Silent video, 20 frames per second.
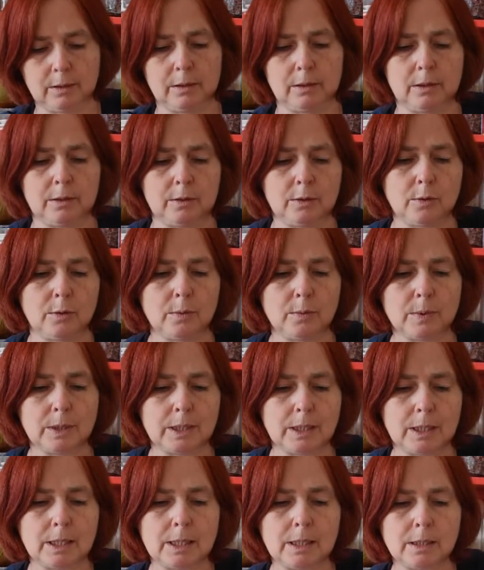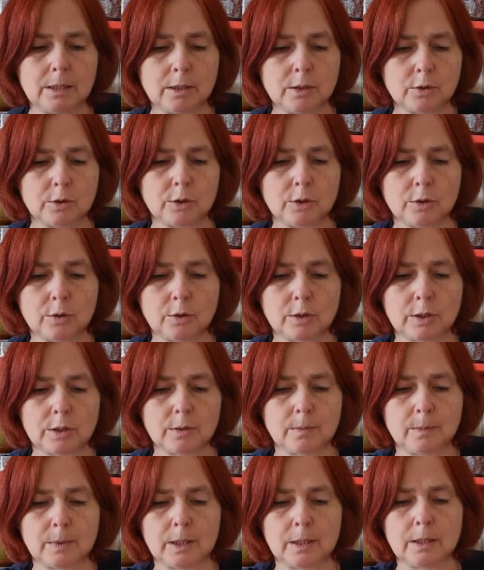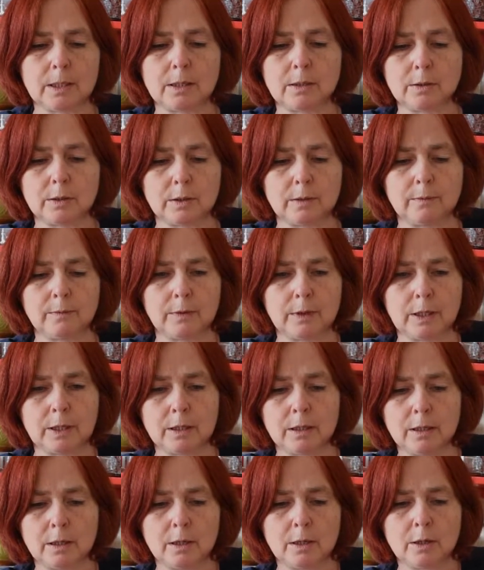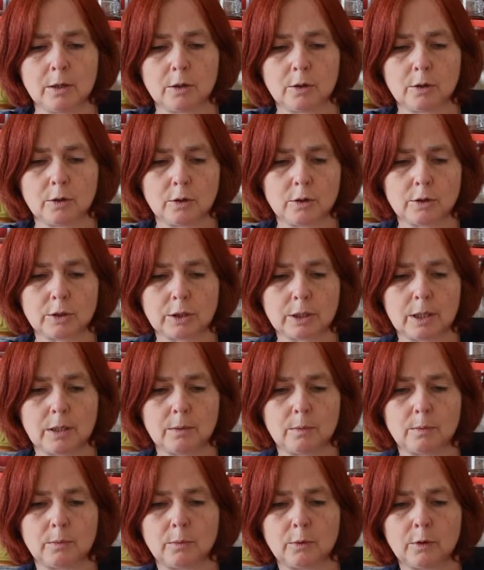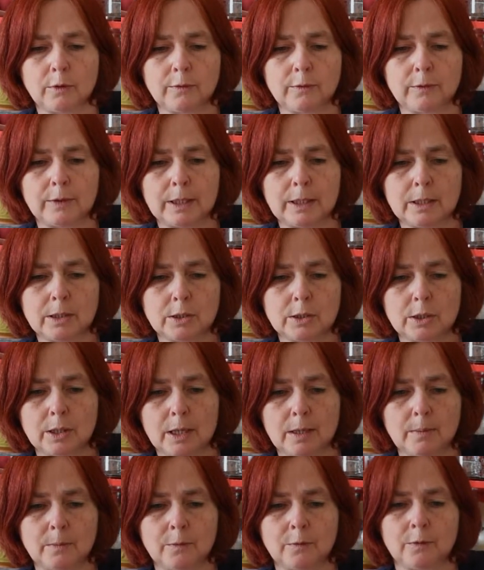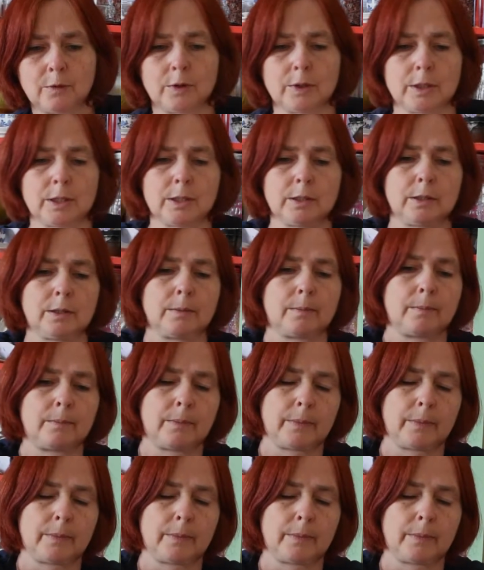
It's always easier to cut something out if you cut out roughly the shape first.